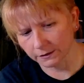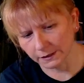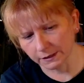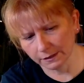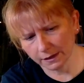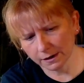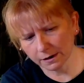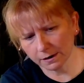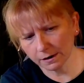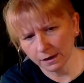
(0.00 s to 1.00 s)
dent
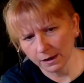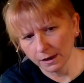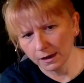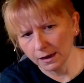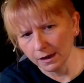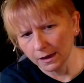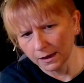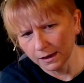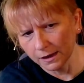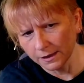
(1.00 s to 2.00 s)
there,
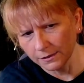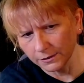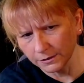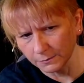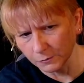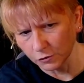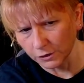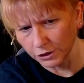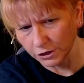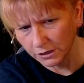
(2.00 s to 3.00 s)
and there's some
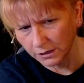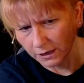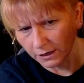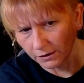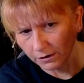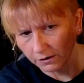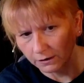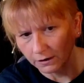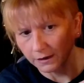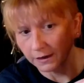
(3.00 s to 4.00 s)
crushing here.
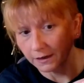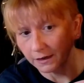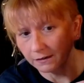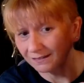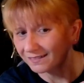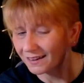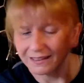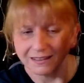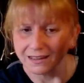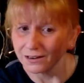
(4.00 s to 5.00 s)
Again,
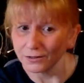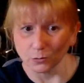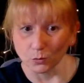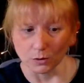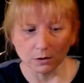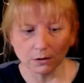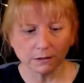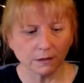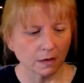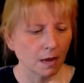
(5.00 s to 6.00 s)
not the end of the
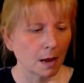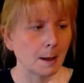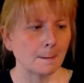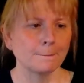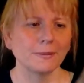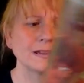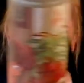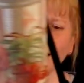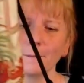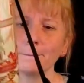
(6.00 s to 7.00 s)
world, but
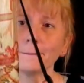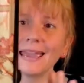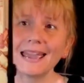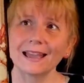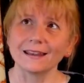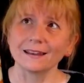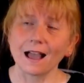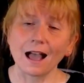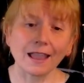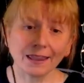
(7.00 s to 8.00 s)
man,
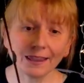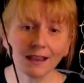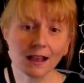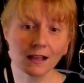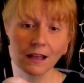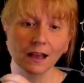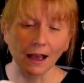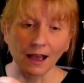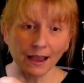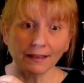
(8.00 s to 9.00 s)

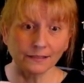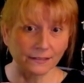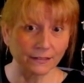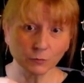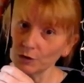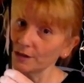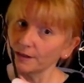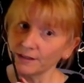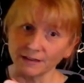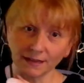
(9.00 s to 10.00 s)
this is one of the
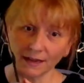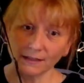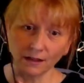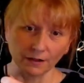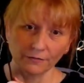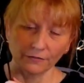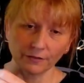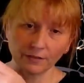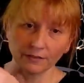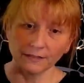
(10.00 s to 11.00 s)
things I love.
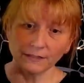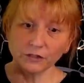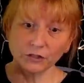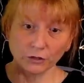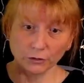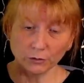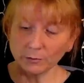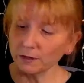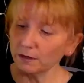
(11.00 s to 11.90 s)
This tube